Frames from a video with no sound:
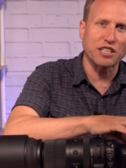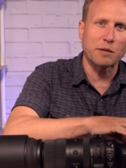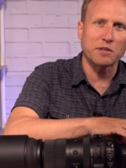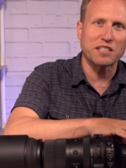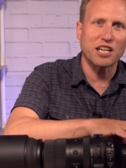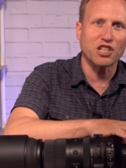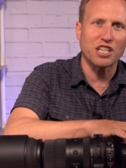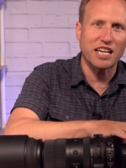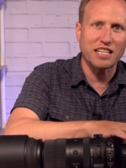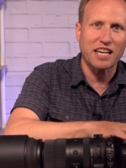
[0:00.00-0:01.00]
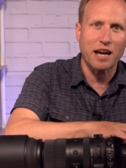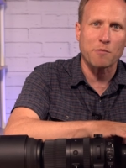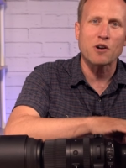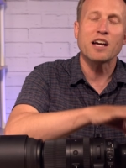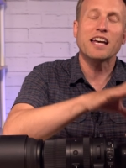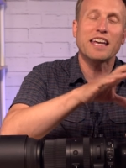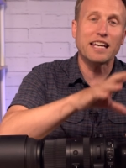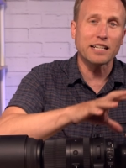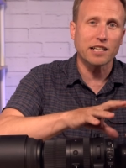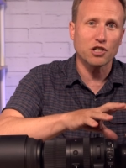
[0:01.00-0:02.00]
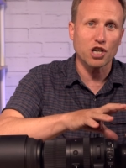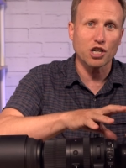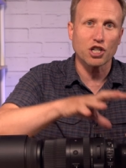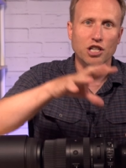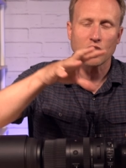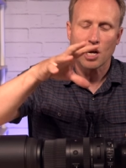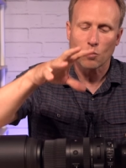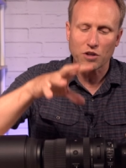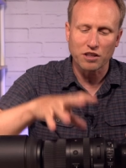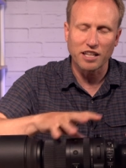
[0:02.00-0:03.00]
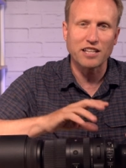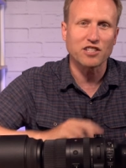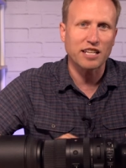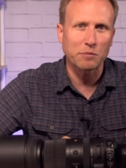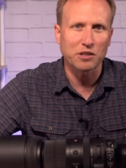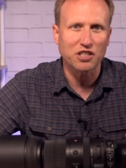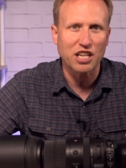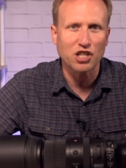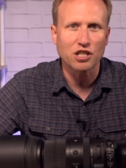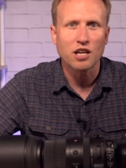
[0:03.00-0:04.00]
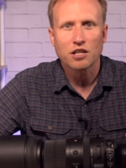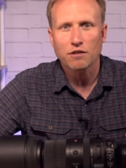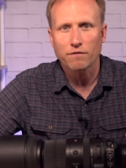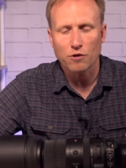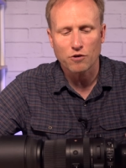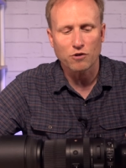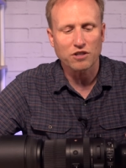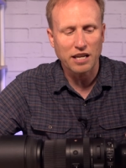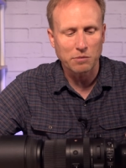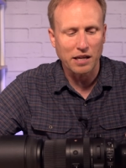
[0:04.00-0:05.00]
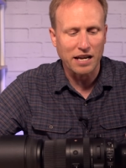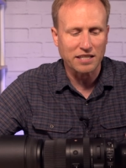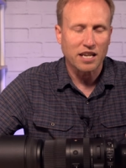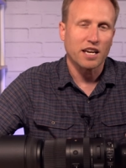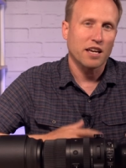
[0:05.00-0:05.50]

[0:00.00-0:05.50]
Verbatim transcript: stabilization in-camera in conjunction with lens stabilization to further stabilize.